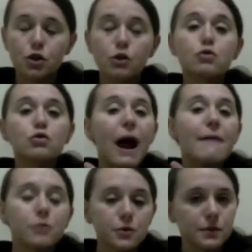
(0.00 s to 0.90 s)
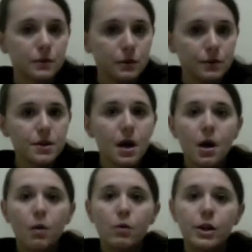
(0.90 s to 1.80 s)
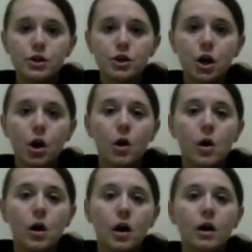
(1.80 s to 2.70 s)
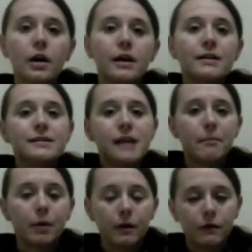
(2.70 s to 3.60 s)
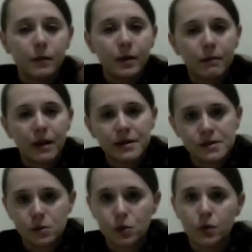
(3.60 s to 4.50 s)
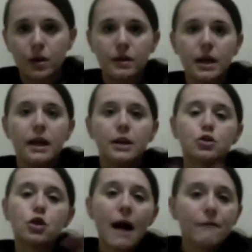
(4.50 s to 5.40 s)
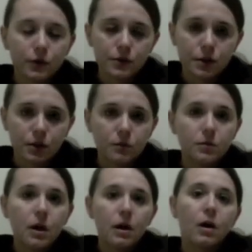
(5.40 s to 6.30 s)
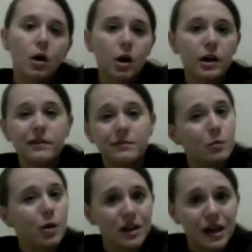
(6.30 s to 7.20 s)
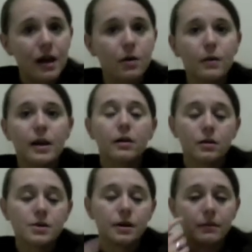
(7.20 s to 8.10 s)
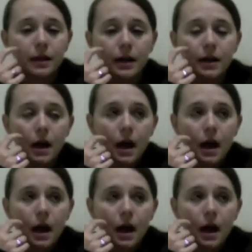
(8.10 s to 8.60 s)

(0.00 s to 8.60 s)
travel schools, which are separate from their base school that they travel to on one day a week or something.